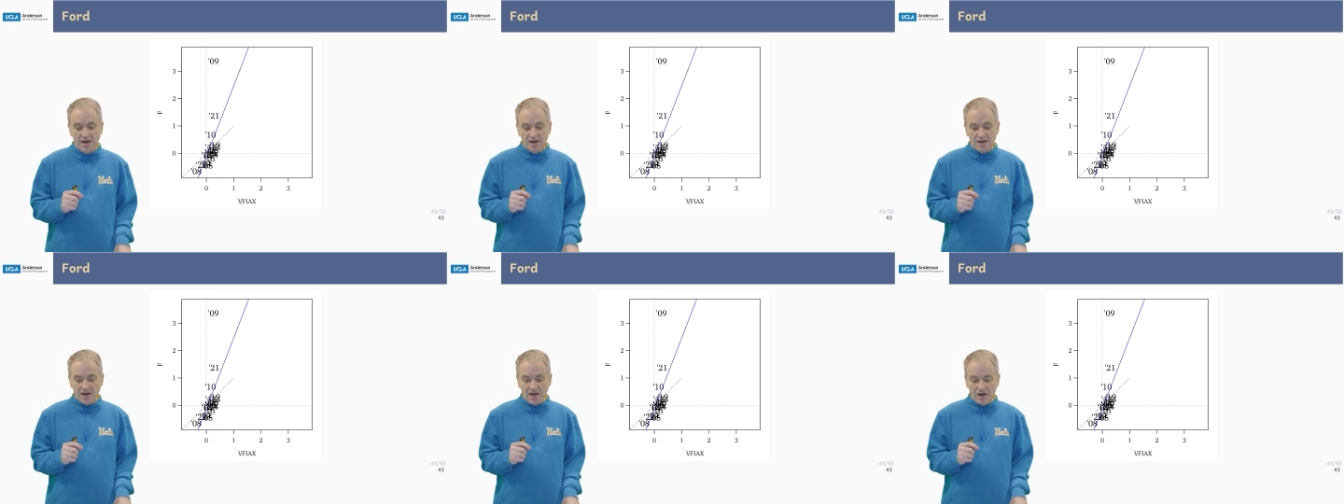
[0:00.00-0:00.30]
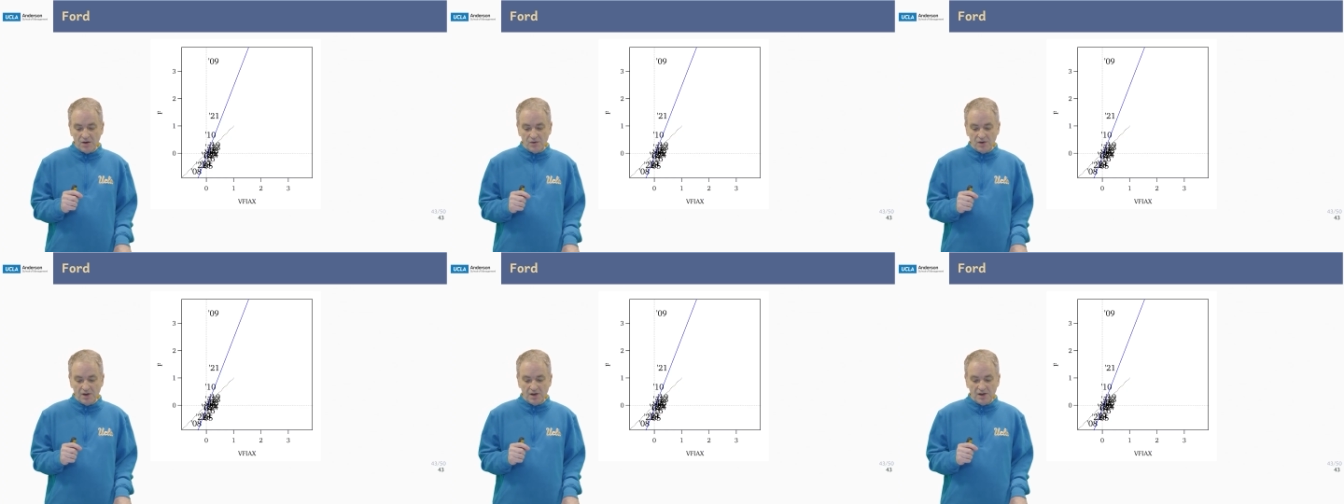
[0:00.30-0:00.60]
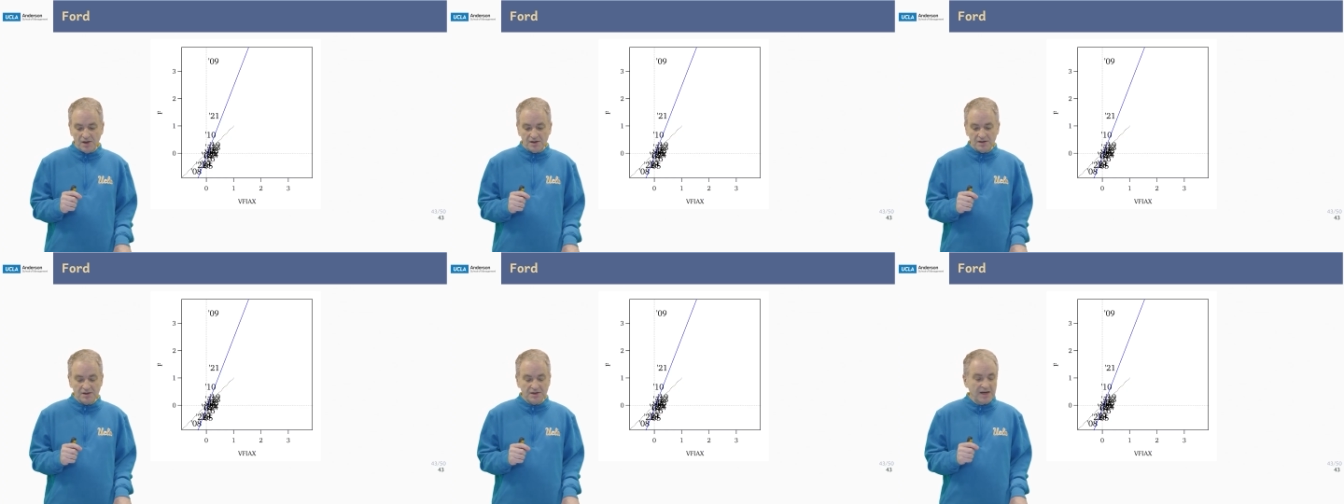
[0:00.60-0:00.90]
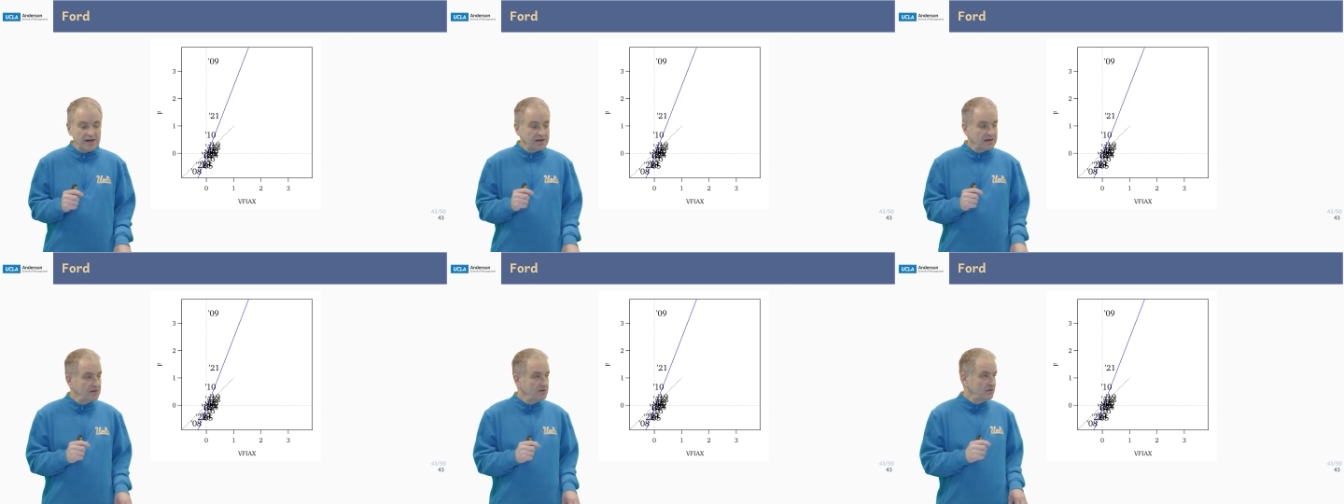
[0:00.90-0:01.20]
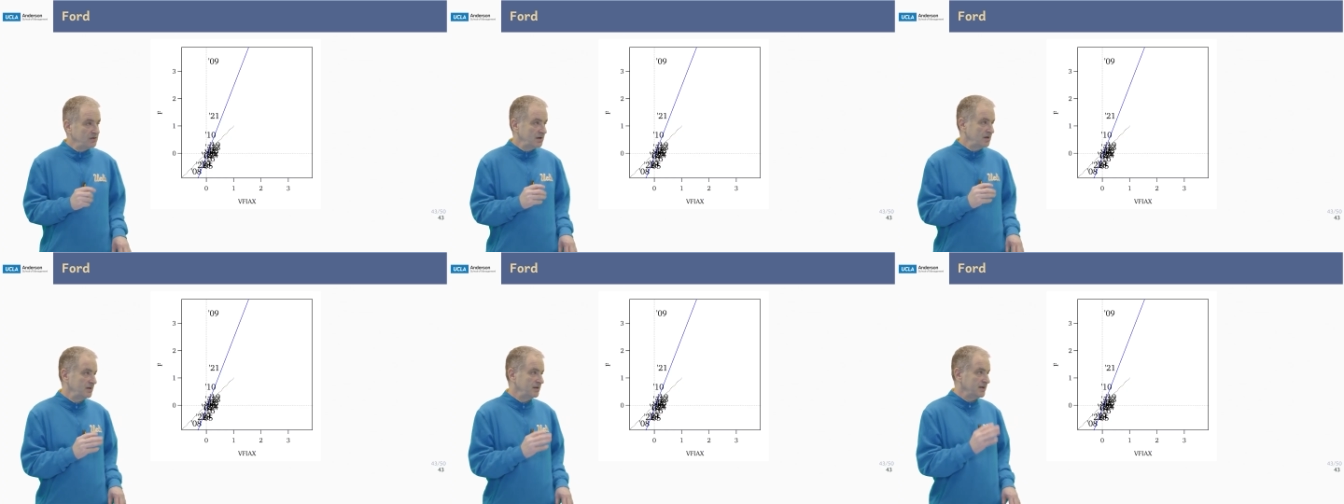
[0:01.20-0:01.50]
Now, take a
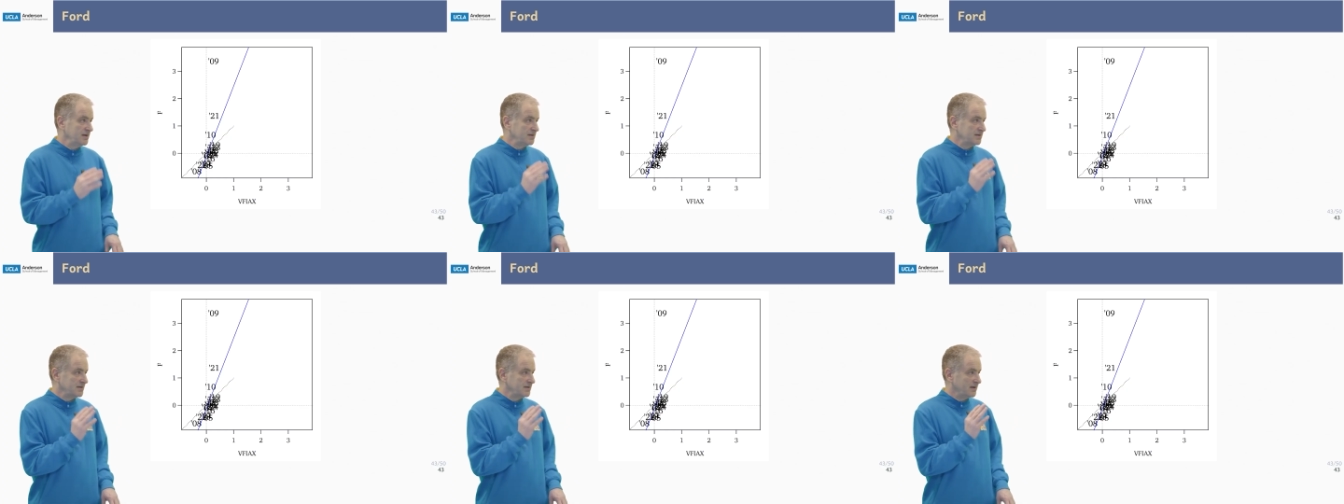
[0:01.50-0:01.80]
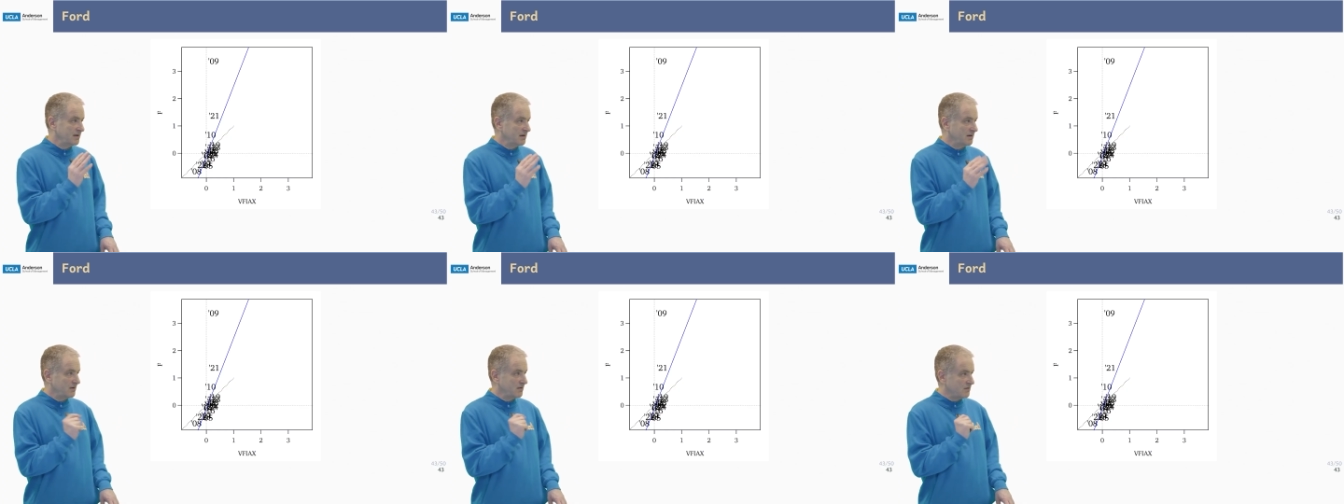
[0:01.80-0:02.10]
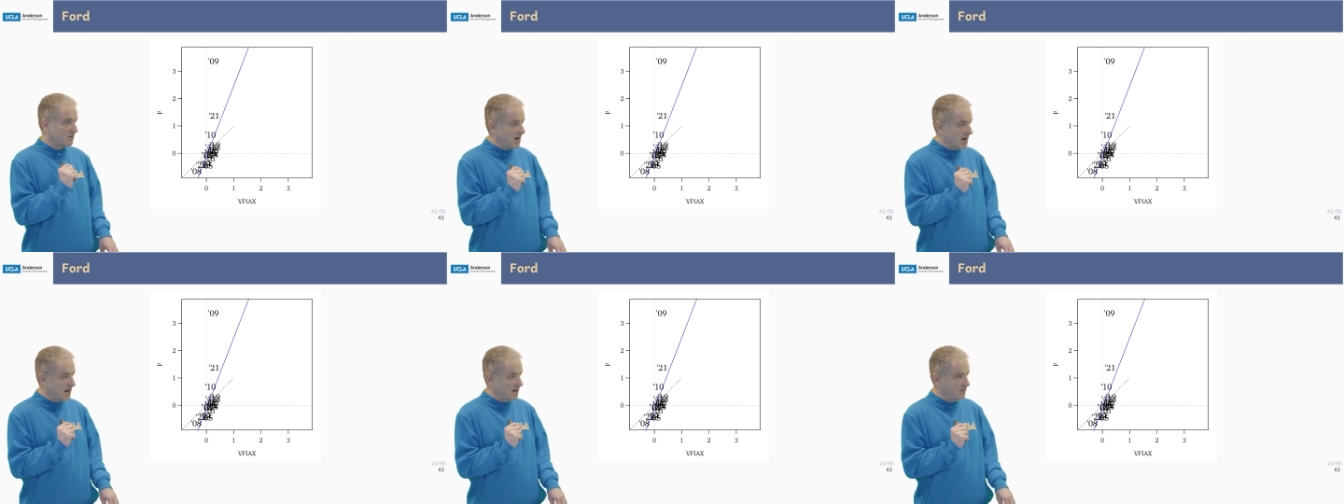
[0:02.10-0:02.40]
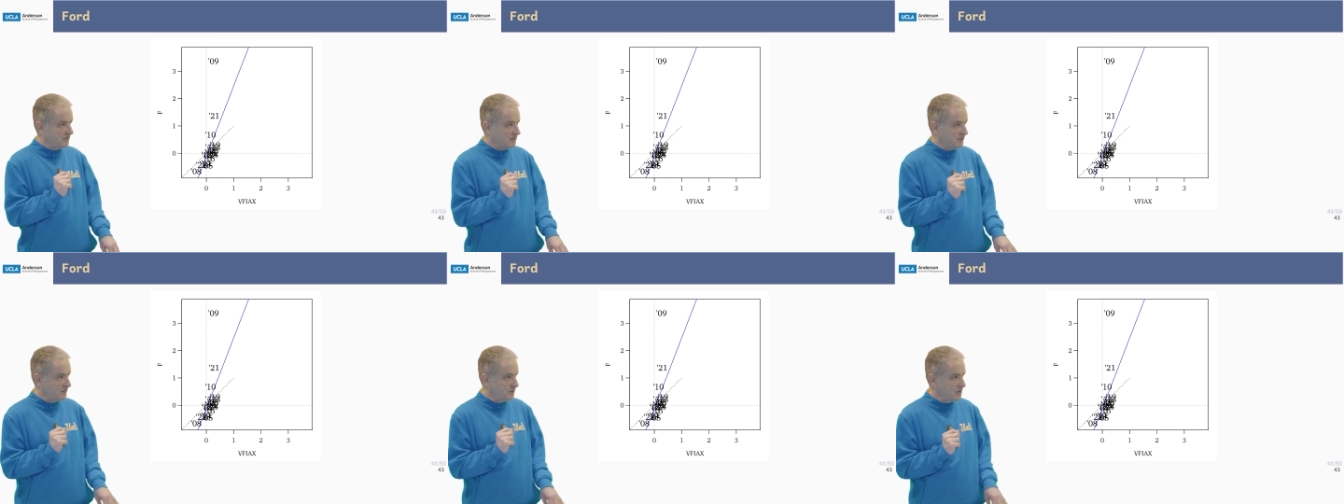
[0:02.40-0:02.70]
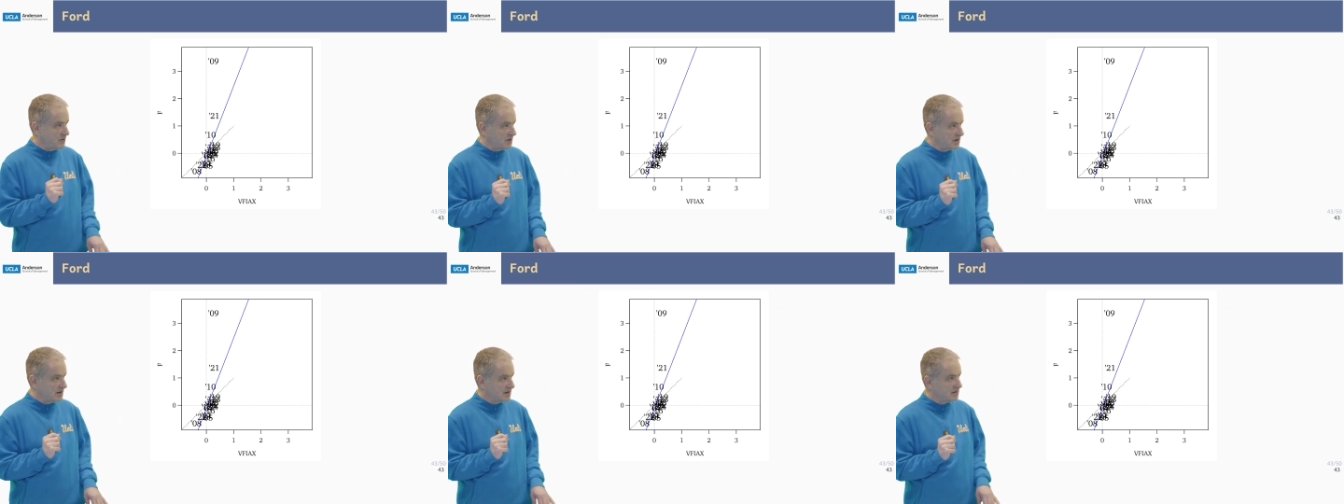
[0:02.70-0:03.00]
look at this graph for
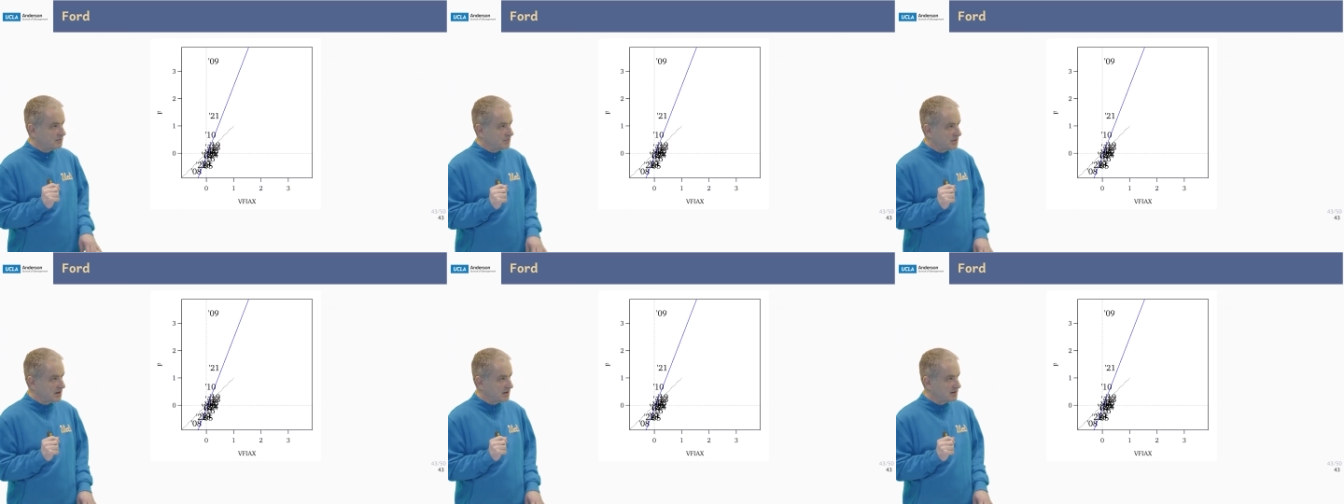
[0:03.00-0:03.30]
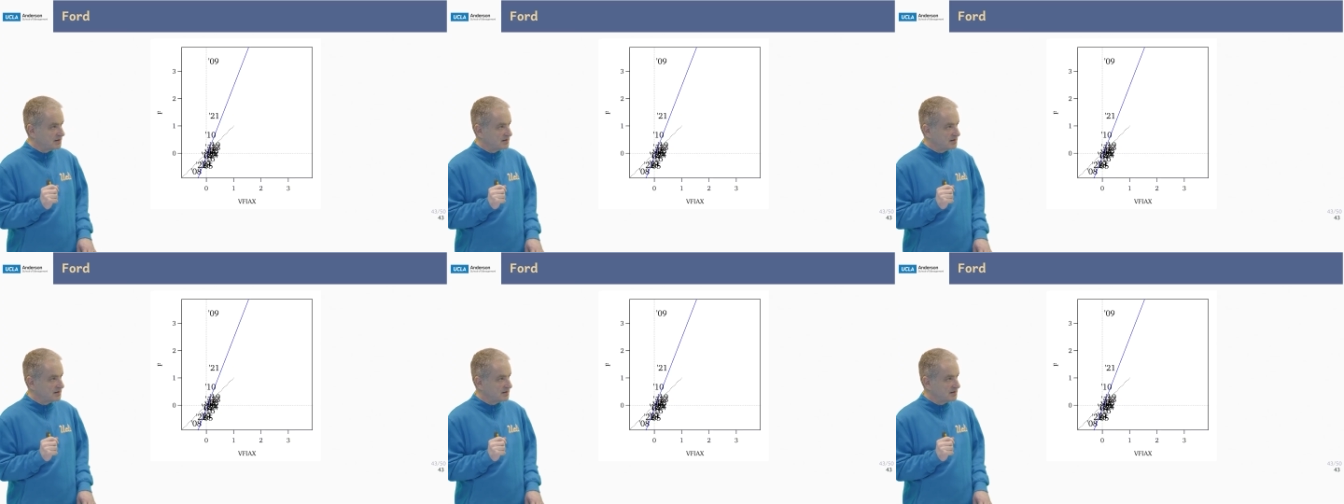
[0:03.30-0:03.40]
a little bit.